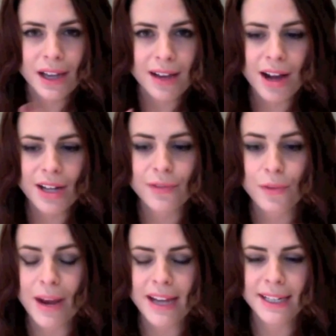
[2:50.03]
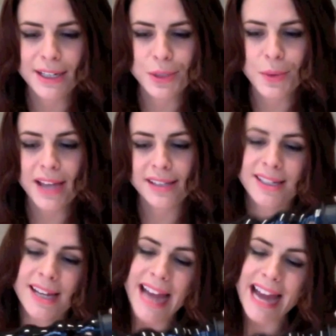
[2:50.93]
a kind of regular
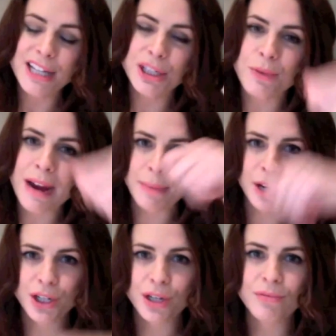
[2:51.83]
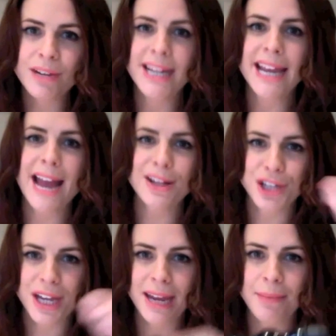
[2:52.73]
twist, and it's great because you can really catch it